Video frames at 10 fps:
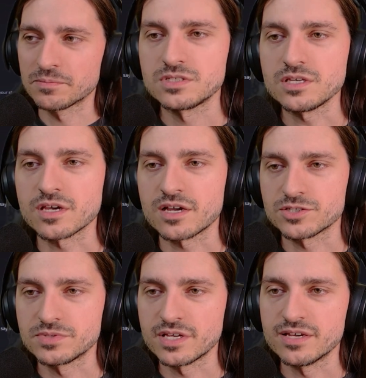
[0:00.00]
C.
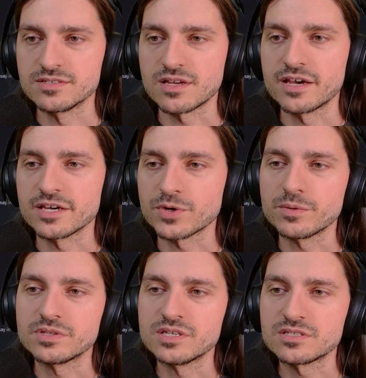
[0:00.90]
Kashim says, I
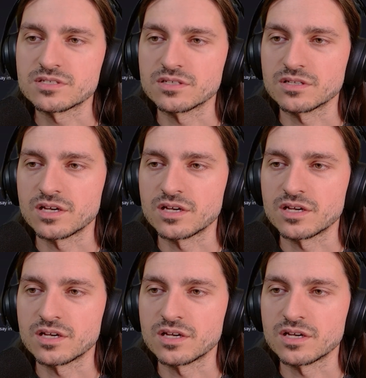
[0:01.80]
agree with this,